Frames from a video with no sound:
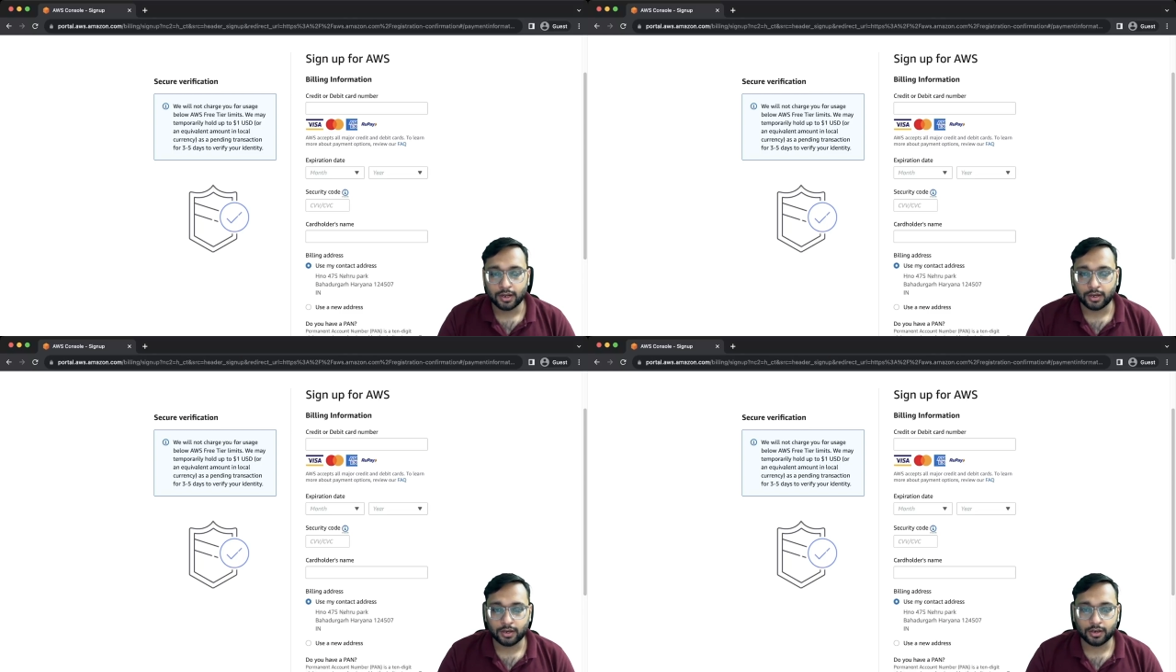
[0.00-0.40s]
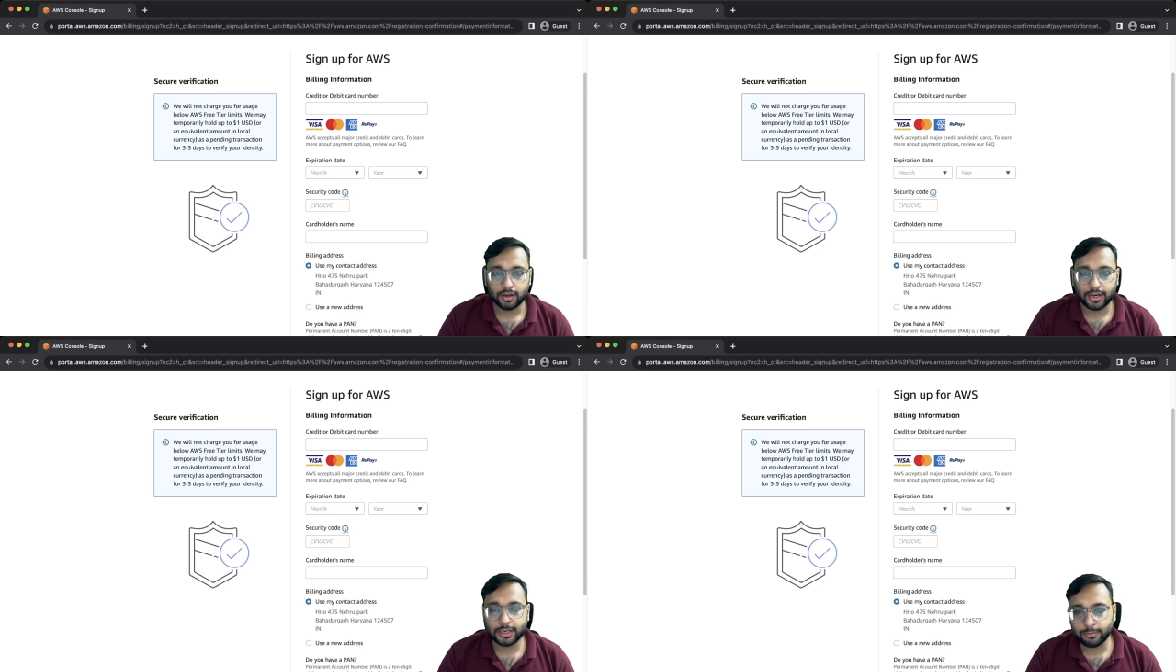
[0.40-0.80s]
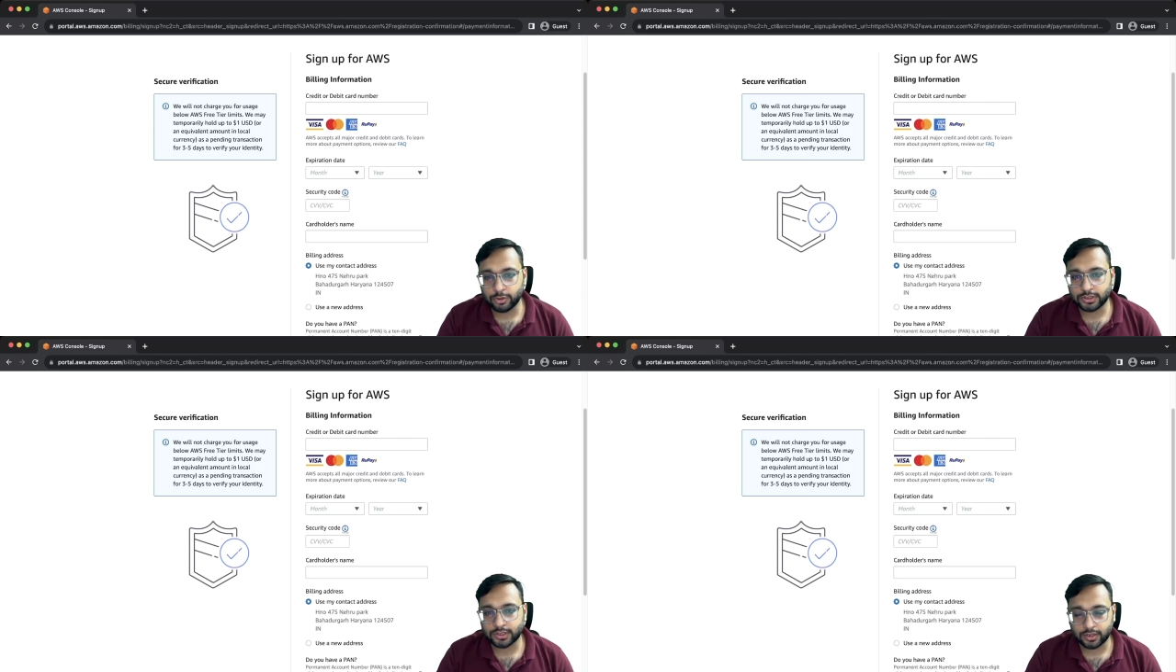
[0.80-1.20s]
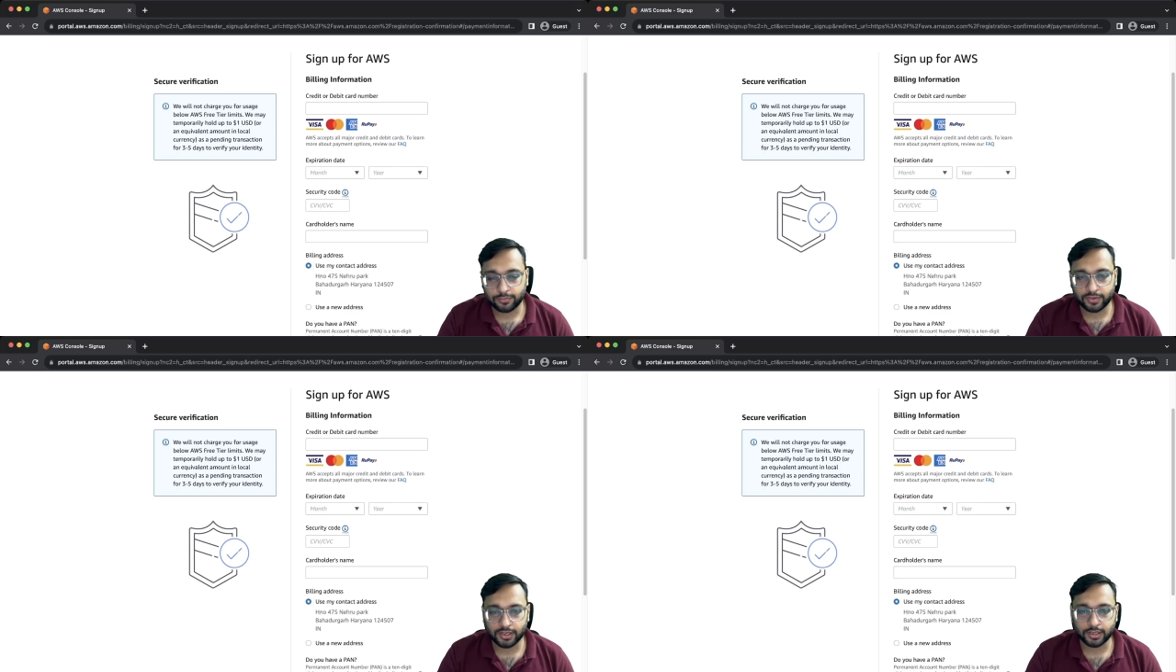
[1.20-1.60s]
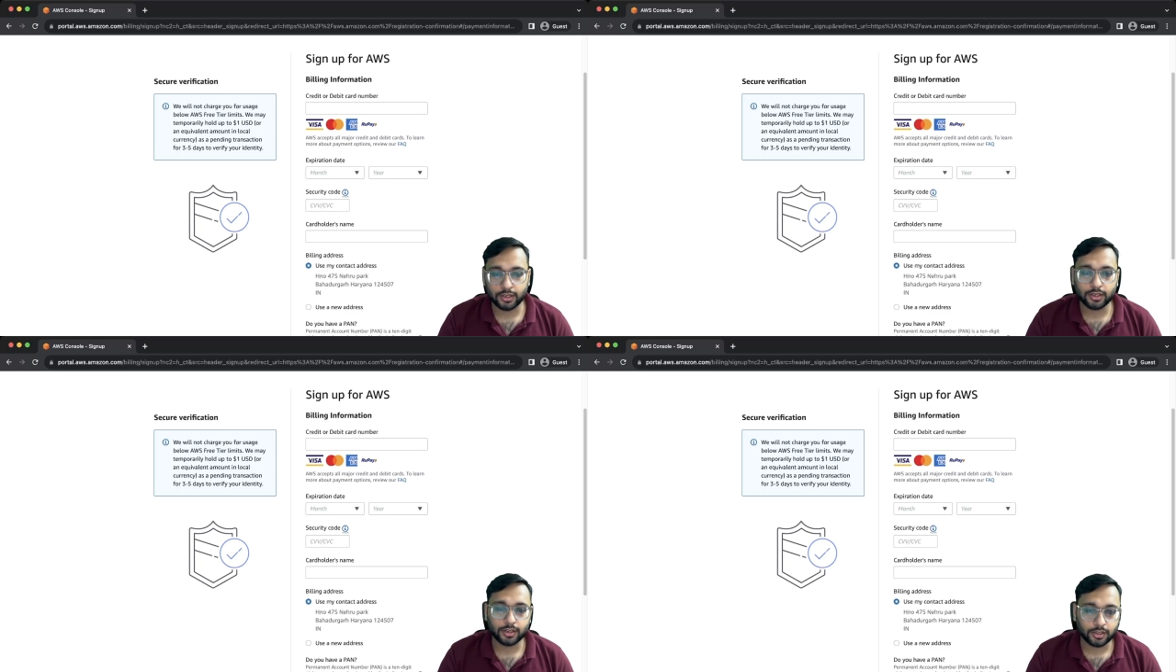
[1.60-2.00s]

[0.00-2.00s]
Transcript: AWS free tier,